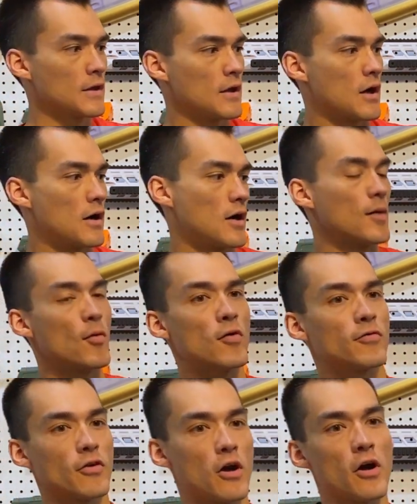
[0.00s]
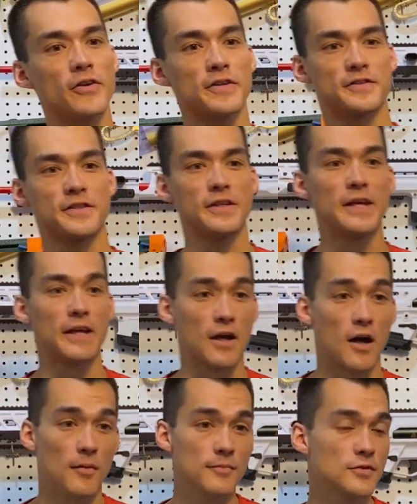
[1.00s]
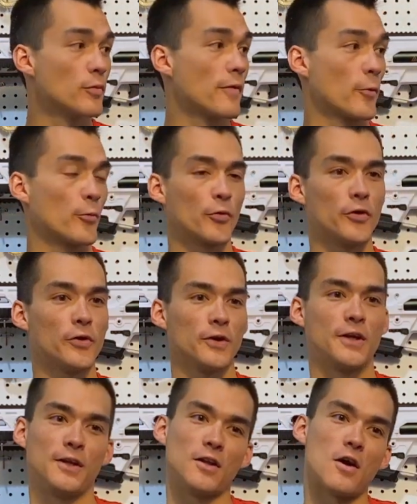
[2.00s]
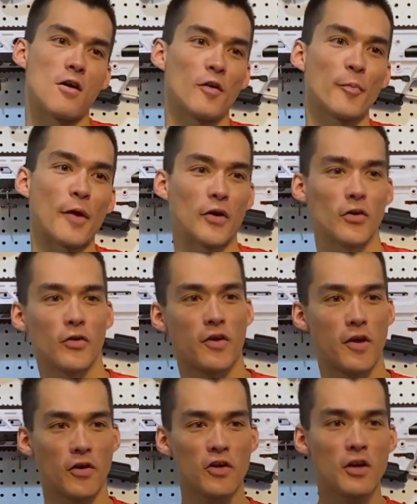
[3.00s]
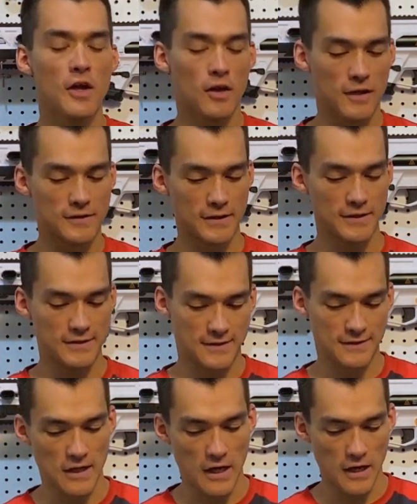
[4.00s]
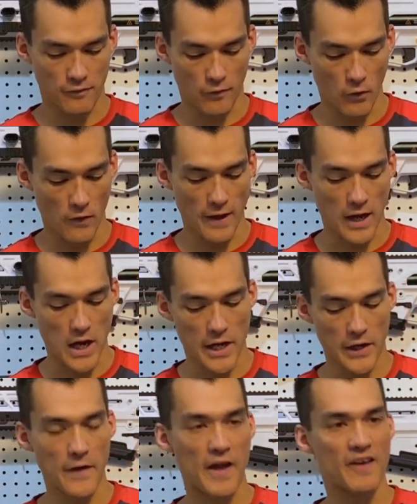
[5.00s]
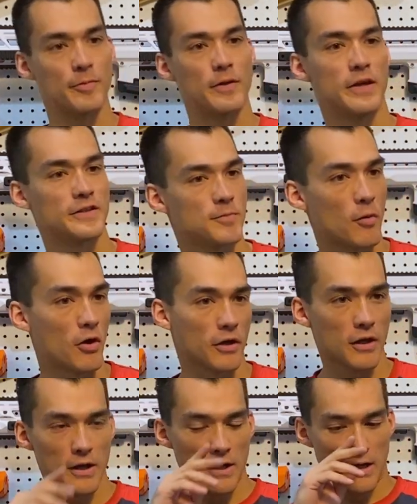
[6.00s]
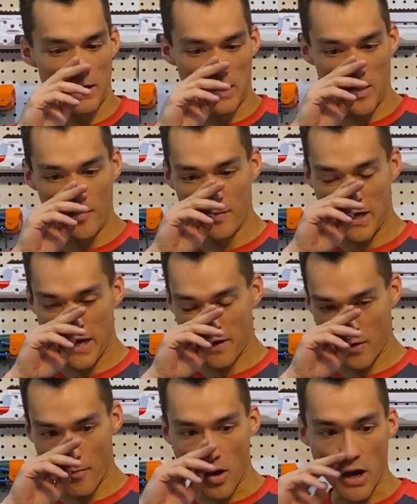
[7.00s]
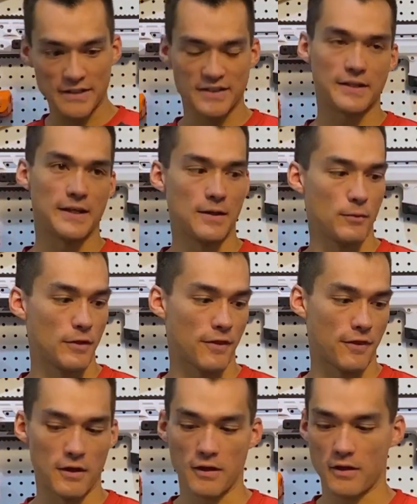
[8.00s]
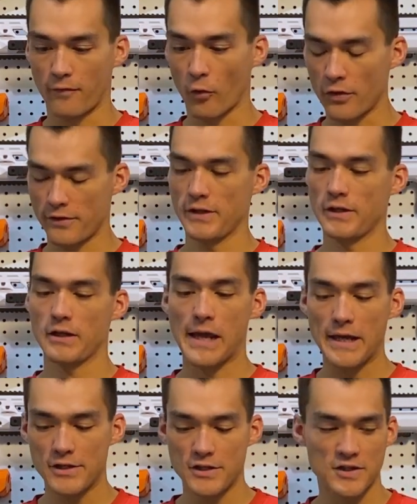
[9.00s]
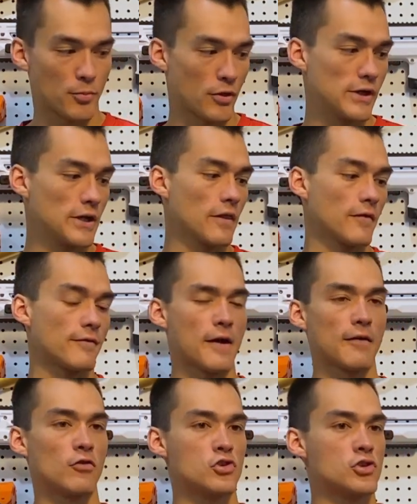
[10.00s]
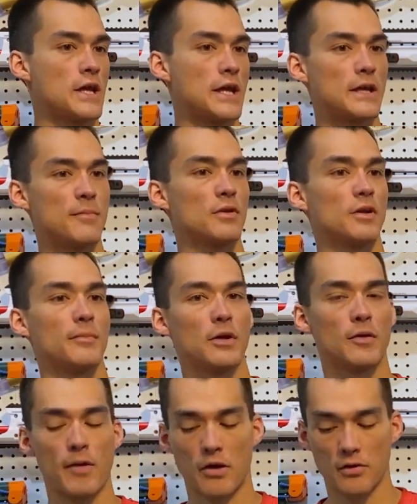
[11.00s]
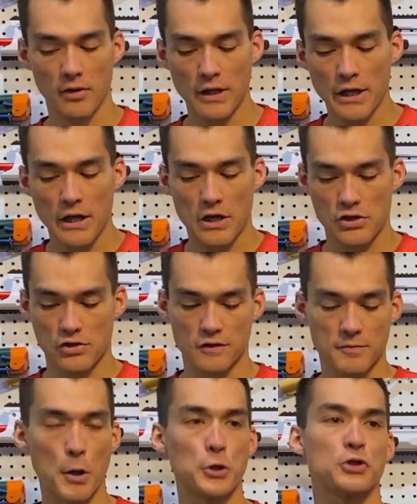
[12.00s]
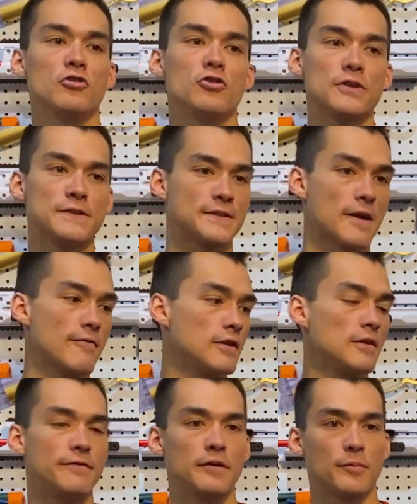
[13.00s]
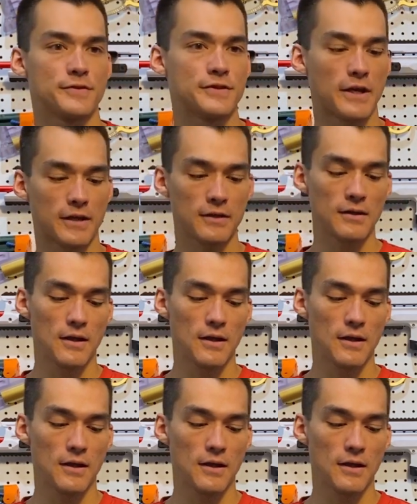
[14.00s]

Overall, you can see it comes with a really long barrel here because it is designed for that higher FPS mark. Out of the box, with the 14 kg spring, the 580 millimeter barrel, it shoots about 270 feet per second,